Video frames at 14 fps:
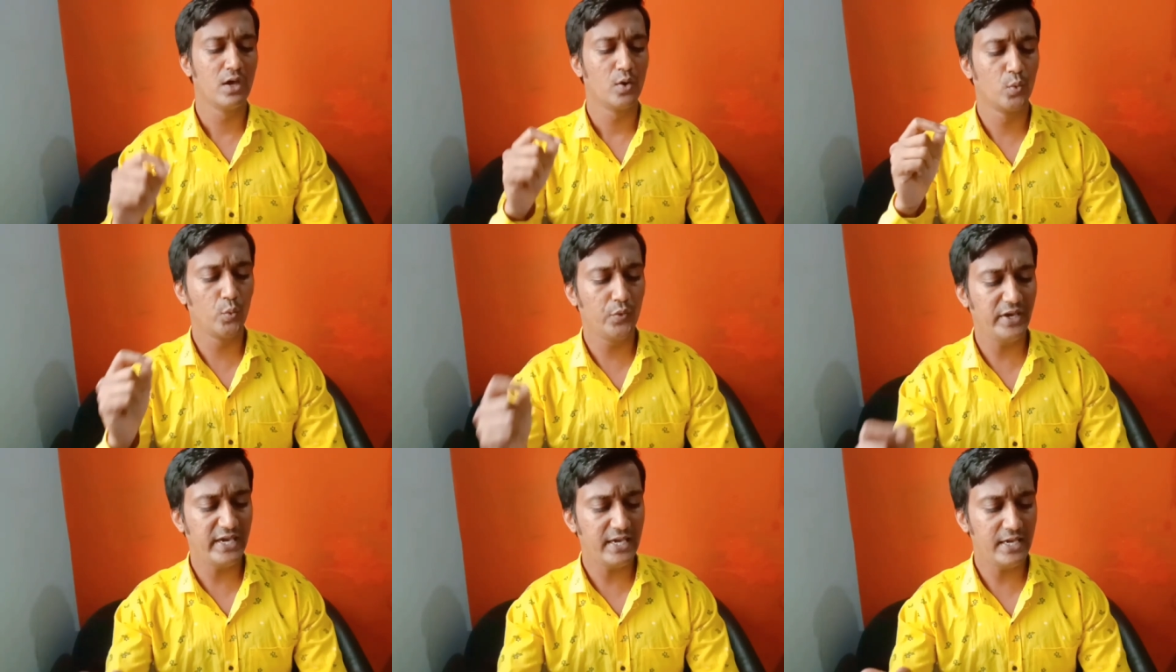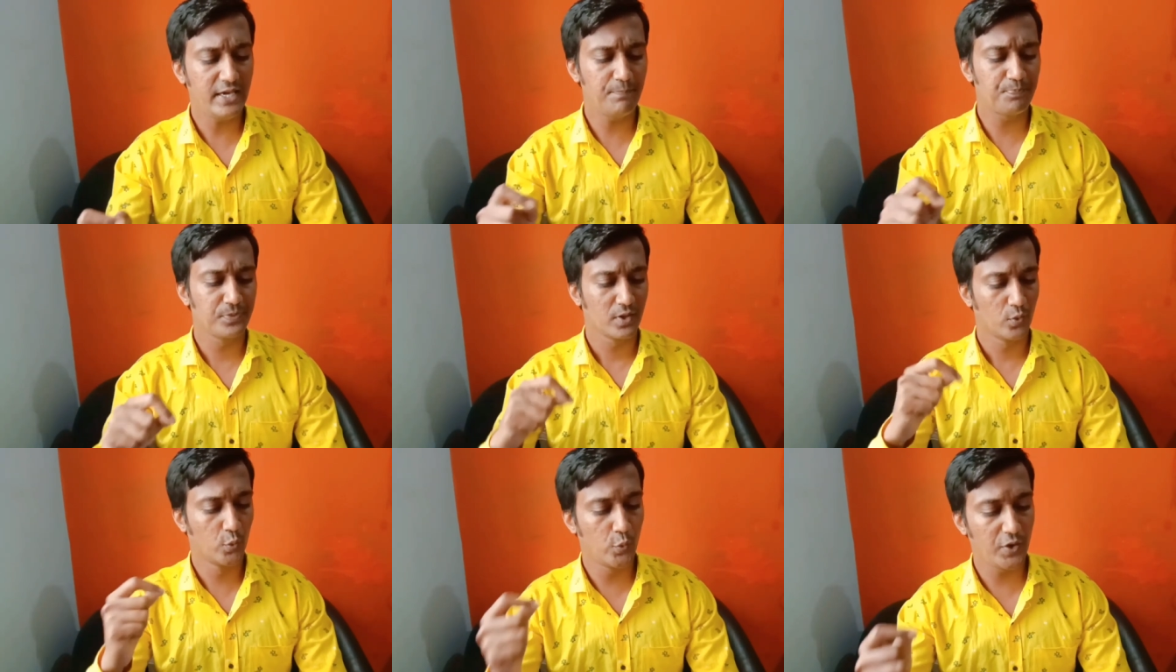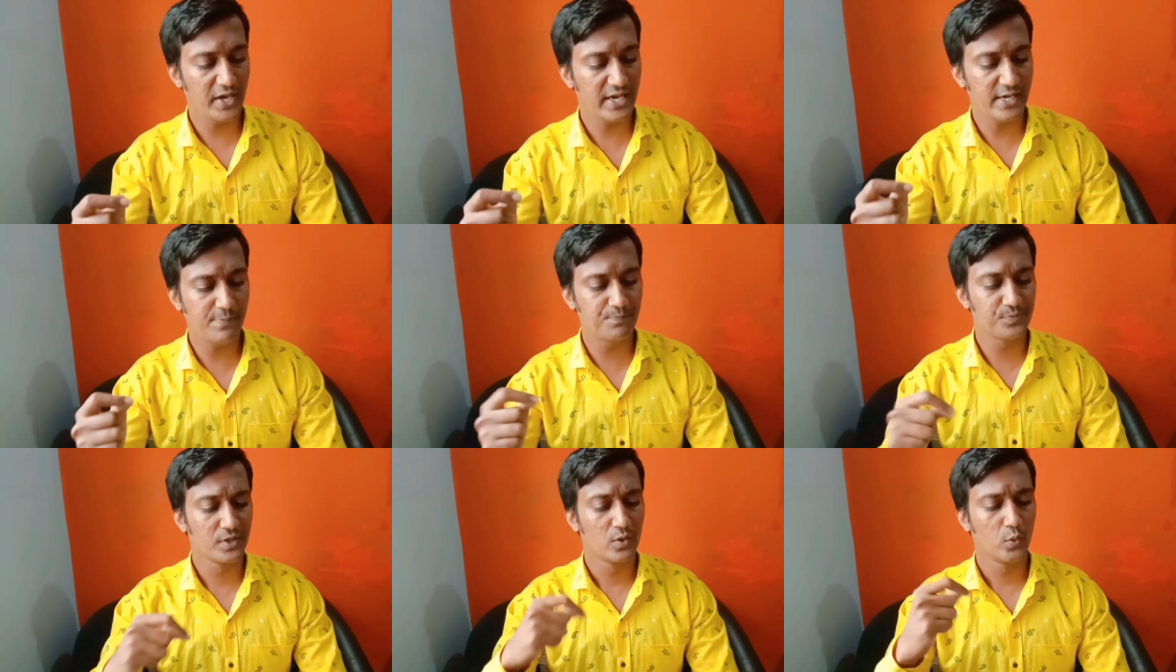Weep,
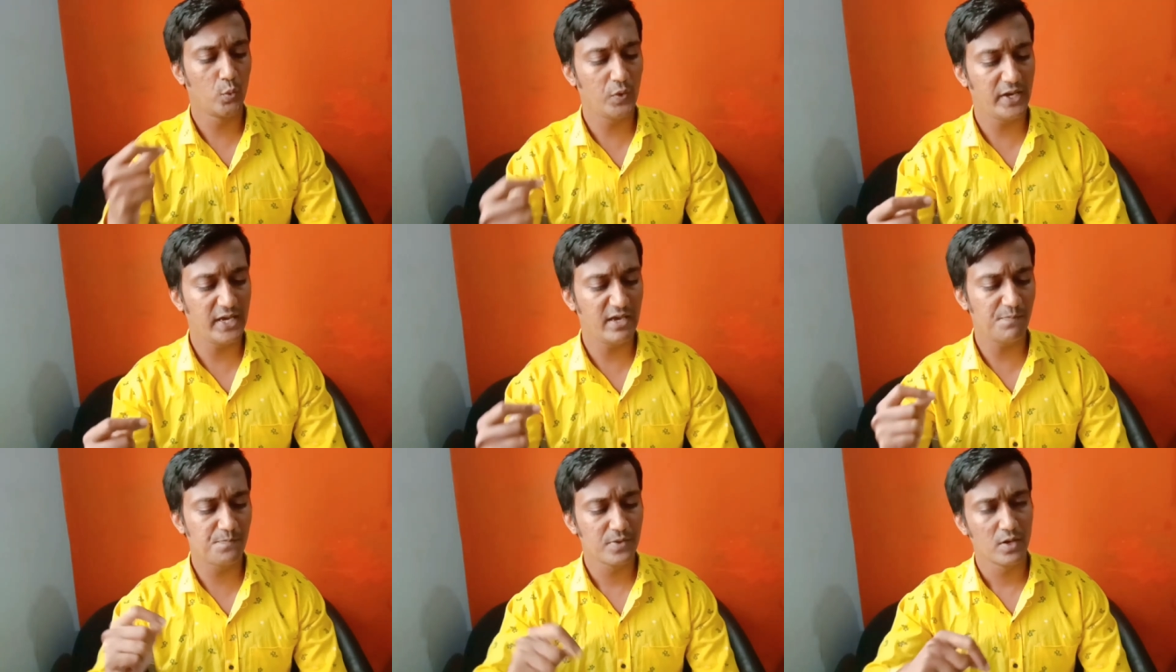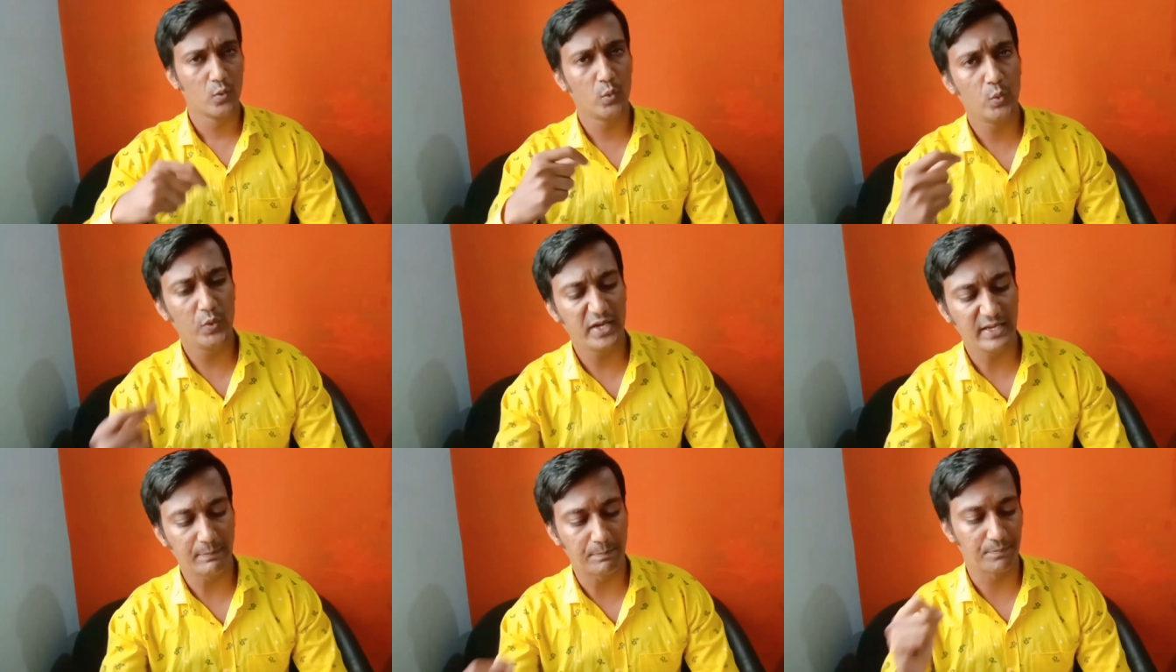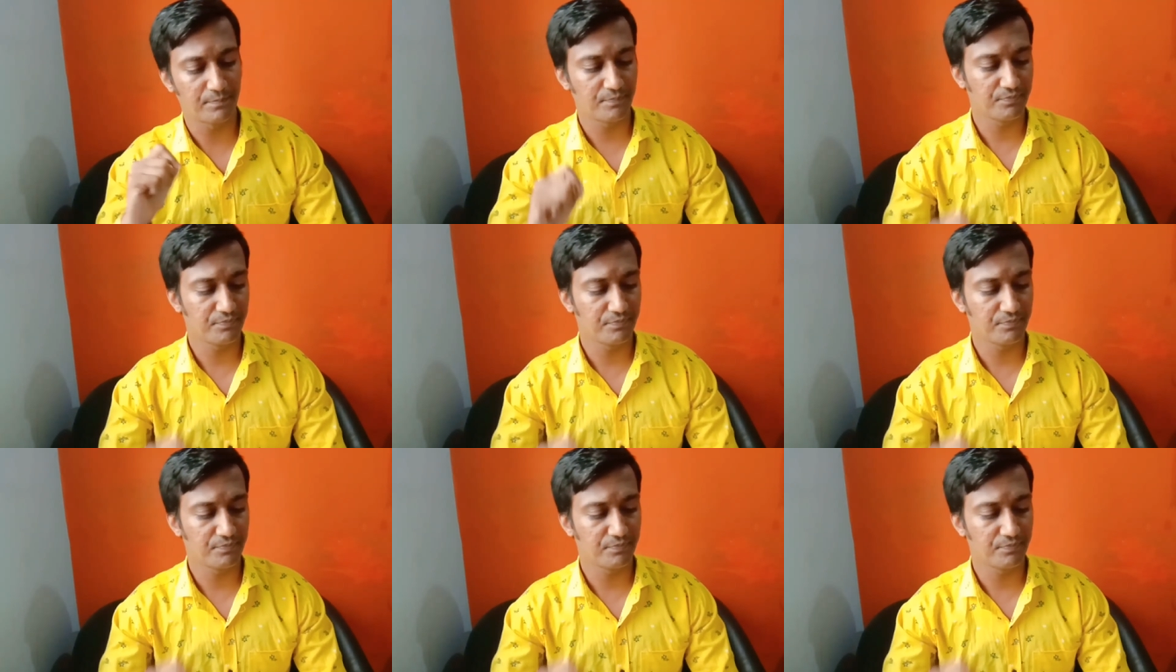weep, weep, weep.